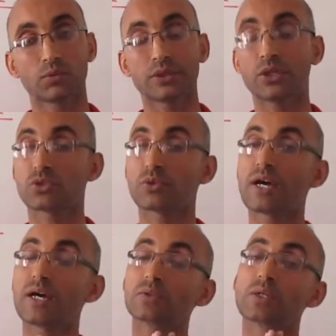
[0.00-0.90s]
We need to
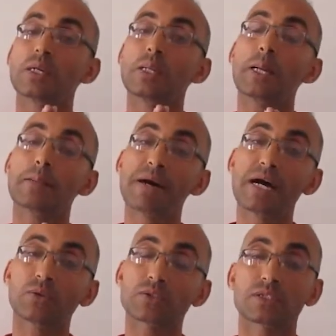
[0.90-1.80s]
know
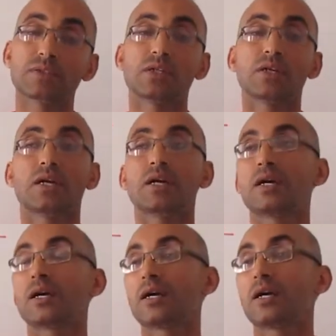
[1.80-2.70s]
about
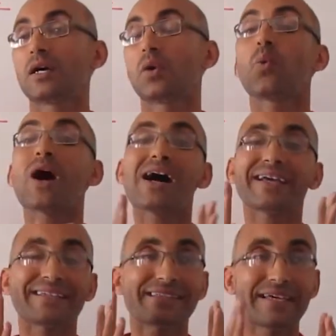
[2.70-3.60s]

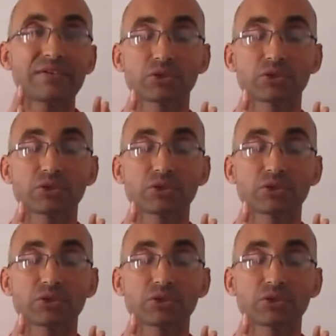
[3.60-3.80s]
why they,